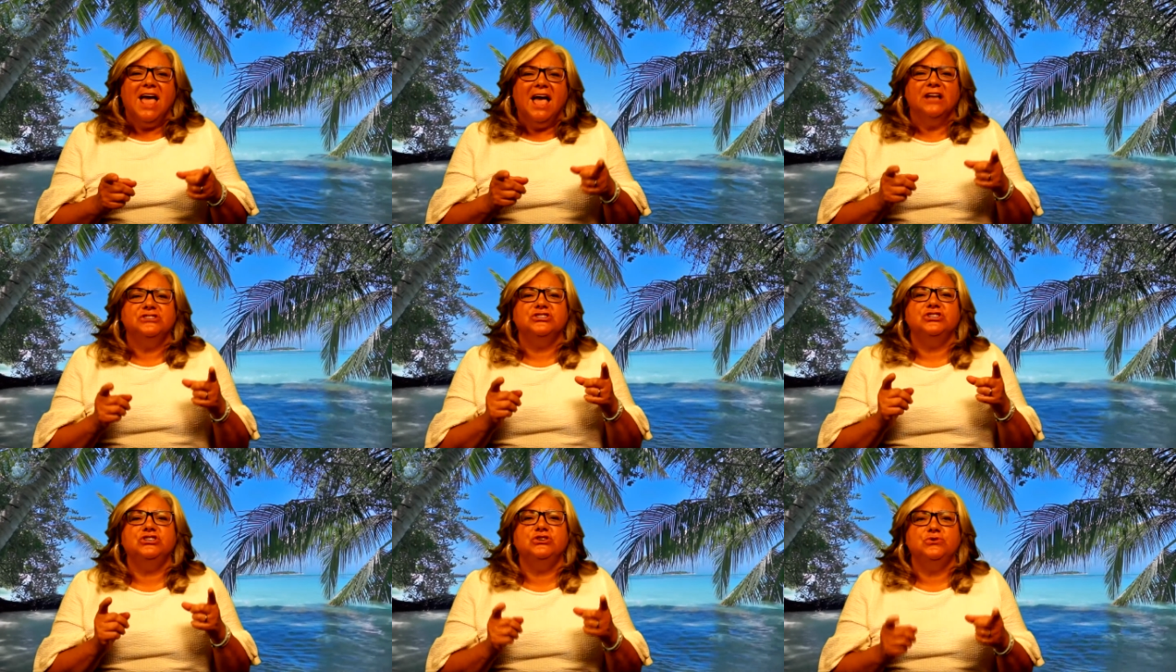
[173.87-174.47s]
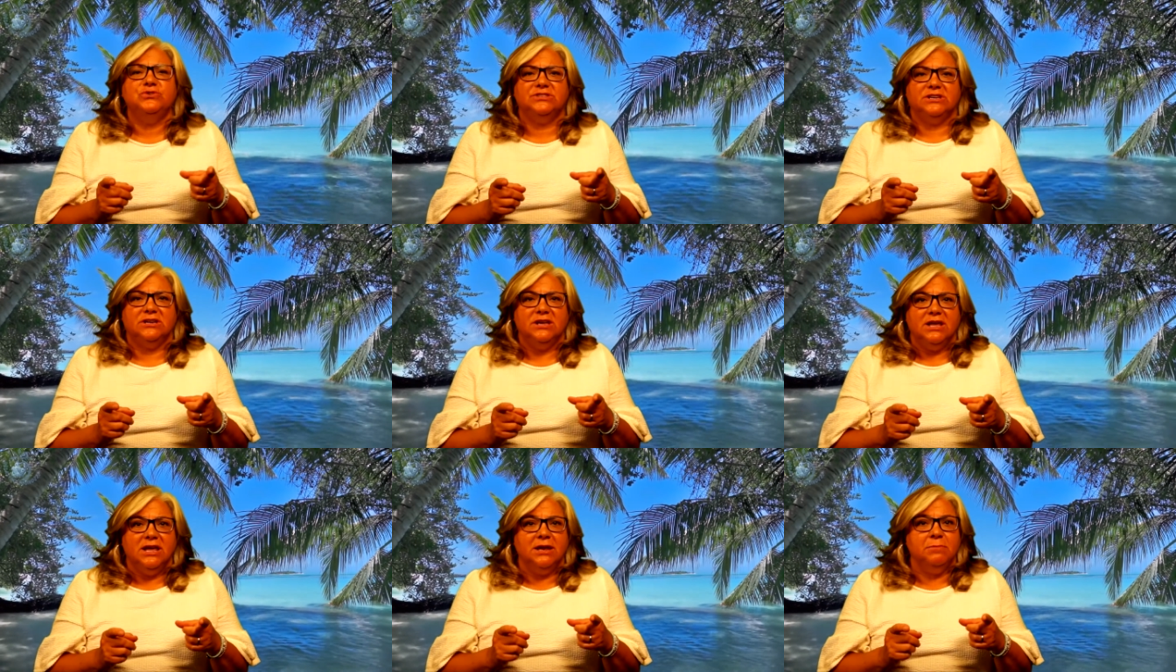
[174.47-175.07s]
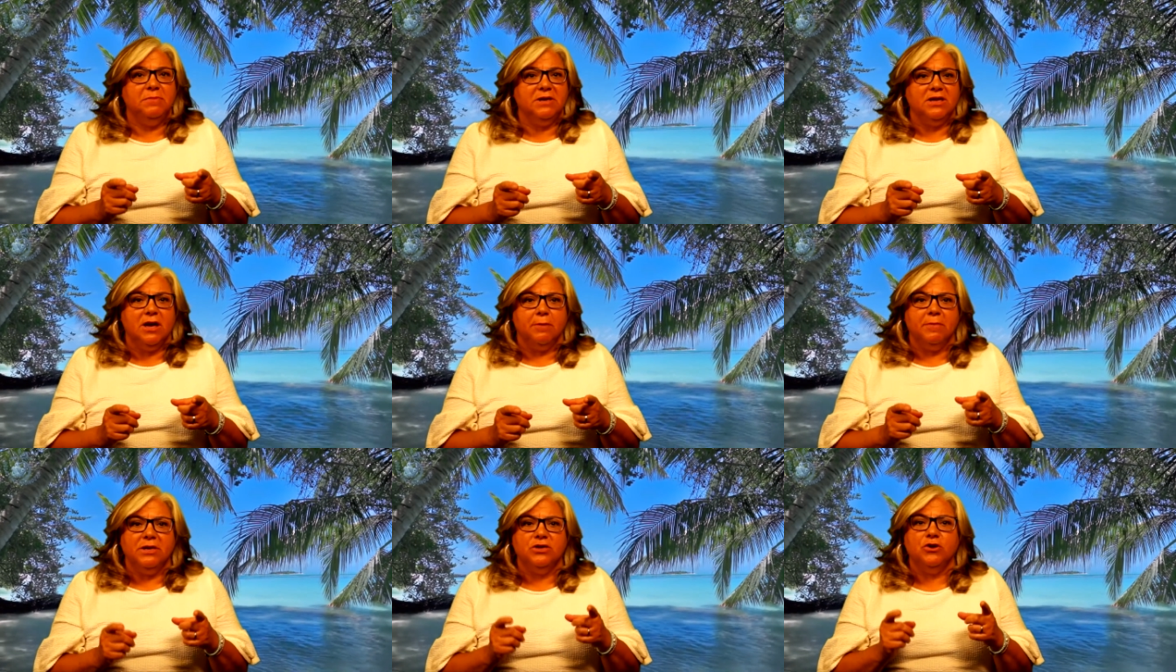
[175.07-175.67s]
and to use it in
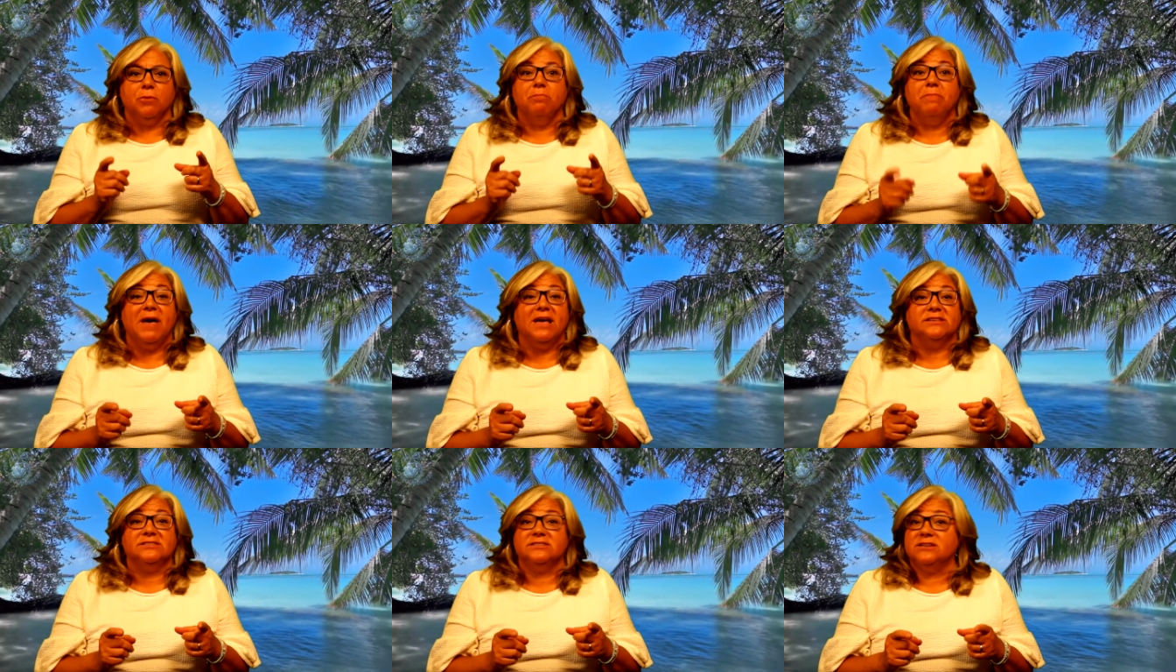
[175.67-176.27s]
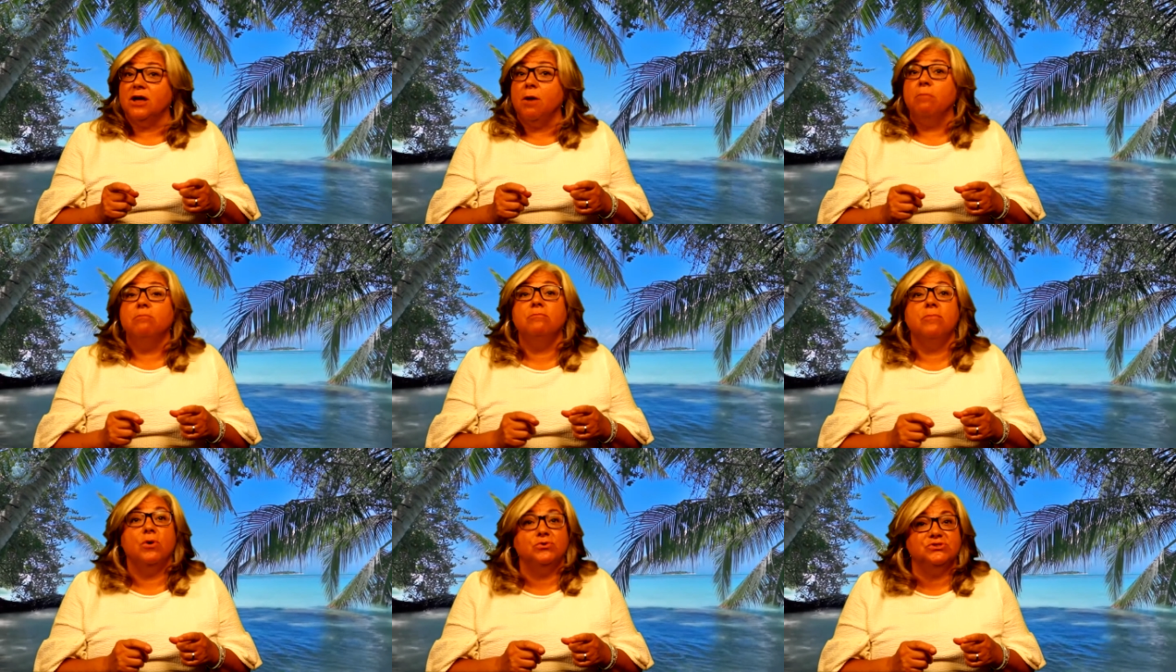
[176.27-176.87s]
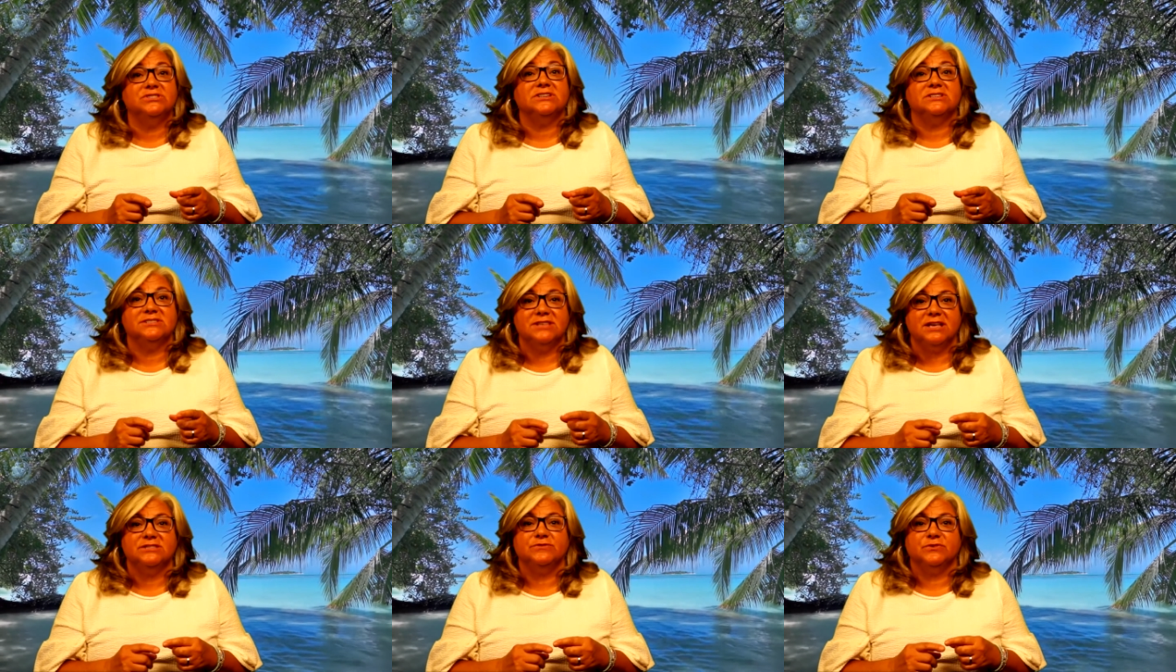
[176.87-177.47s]
becoming your best most
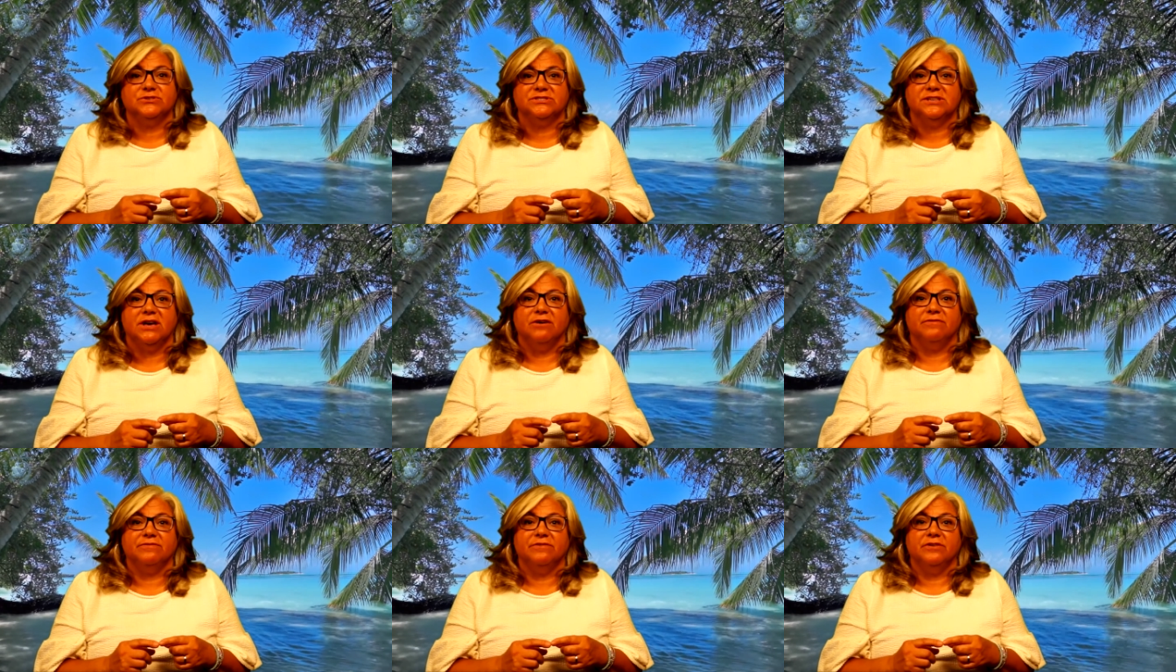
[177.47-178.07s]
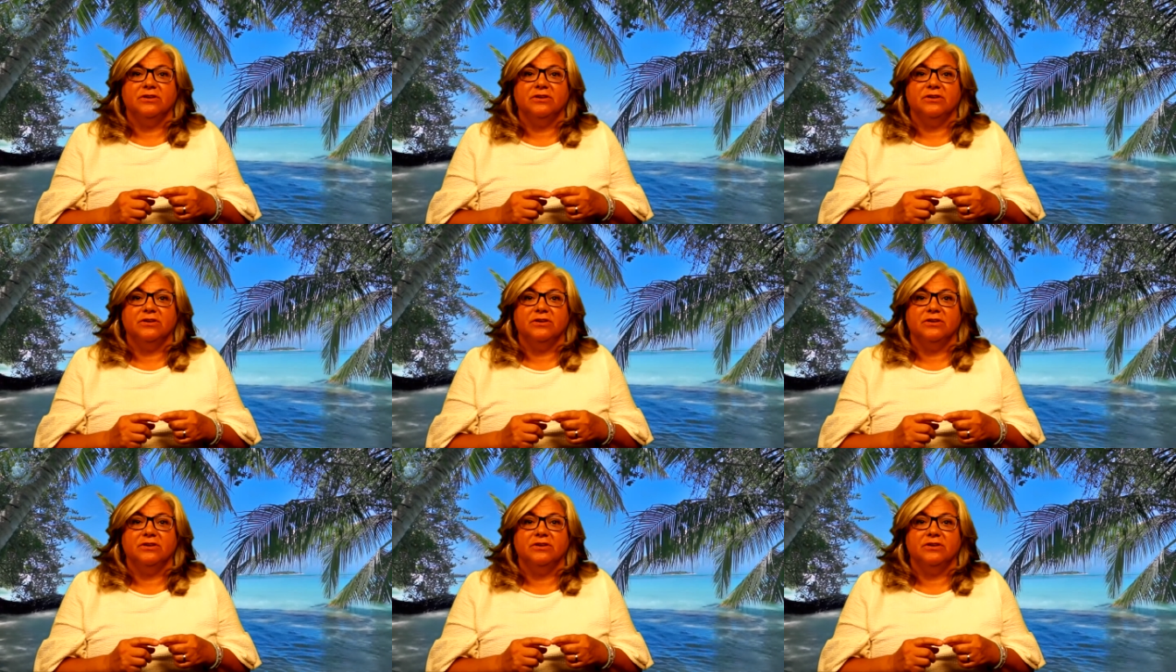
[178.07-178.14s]
successful self.